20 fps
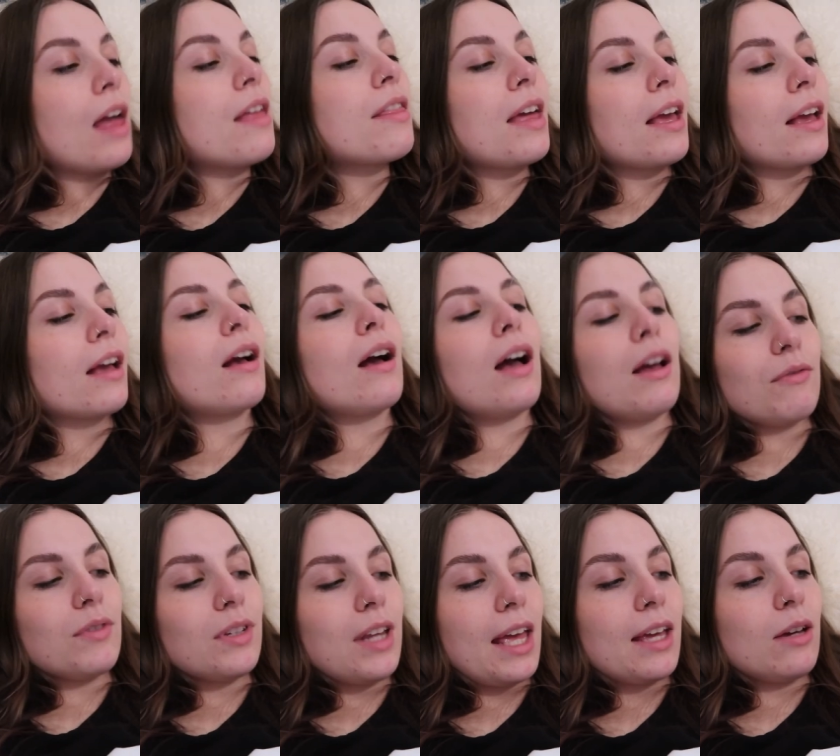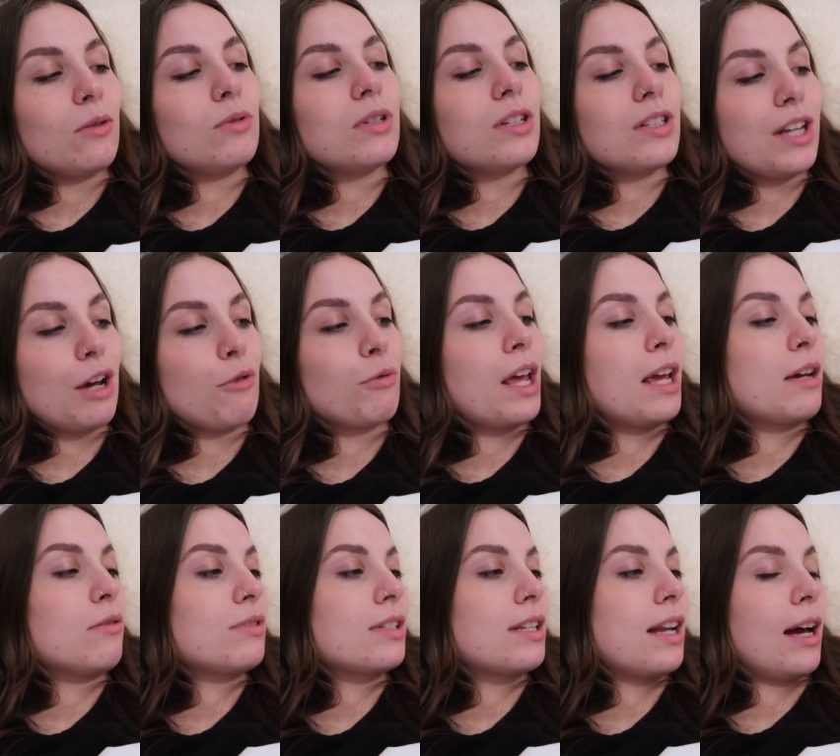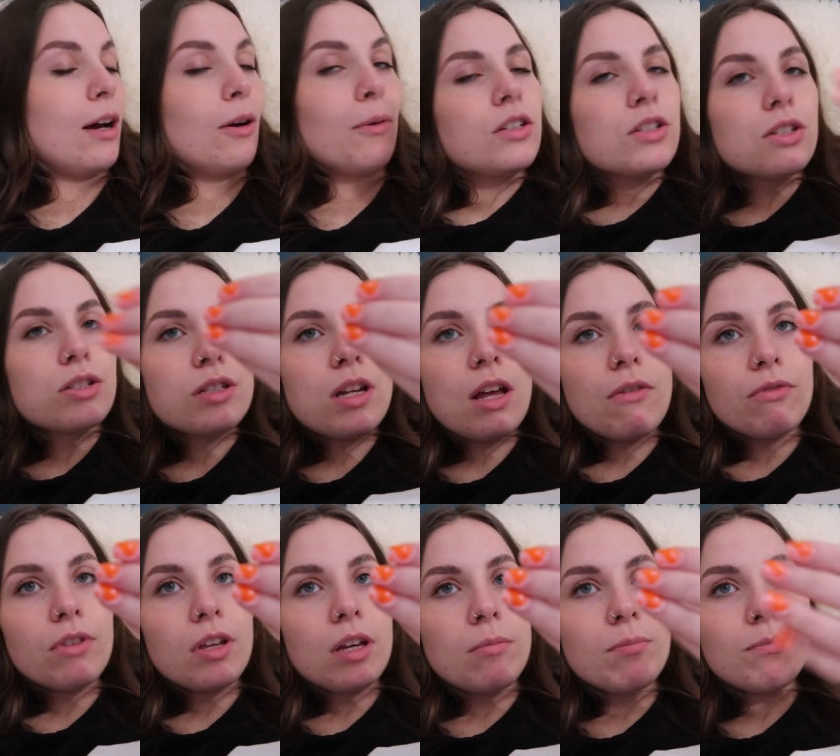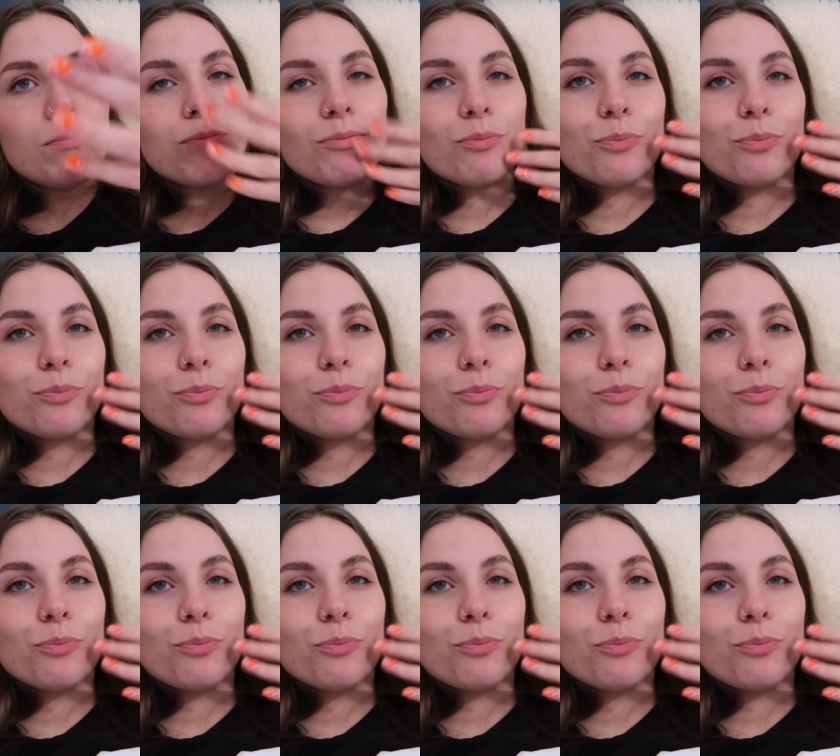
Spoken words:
I think I've nailed gel nails now. I just love them.